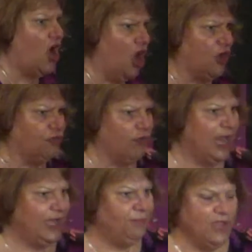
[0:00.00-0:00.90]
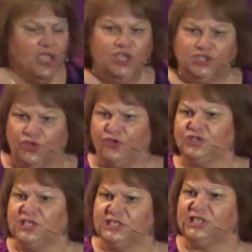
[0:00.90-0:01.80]
garden, right? So
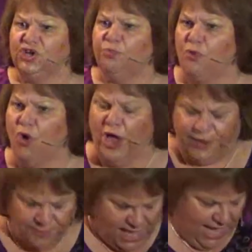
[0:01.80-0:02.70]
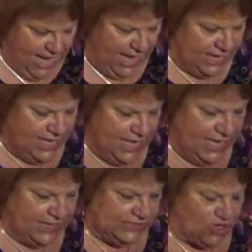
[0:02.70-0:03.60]
there's this little boy, and
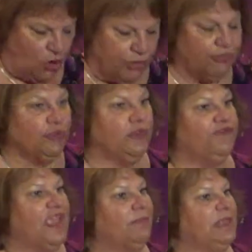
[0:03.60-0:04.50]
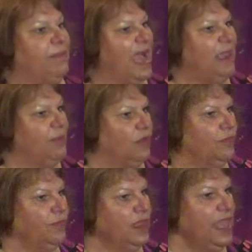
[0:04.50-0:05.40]
he's going through the family Bible.
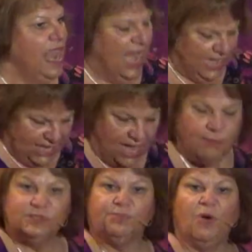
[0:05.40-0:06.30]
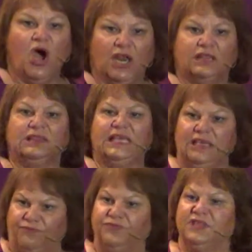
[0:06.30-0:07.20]
And he comes upon a
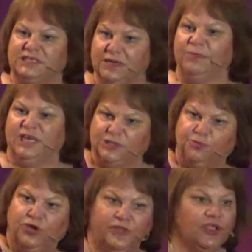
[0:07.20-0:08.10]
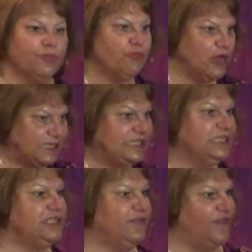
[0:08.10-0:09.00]
leaf that somebody's put in there, pressed
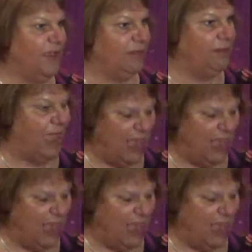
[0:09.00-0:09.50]
into the family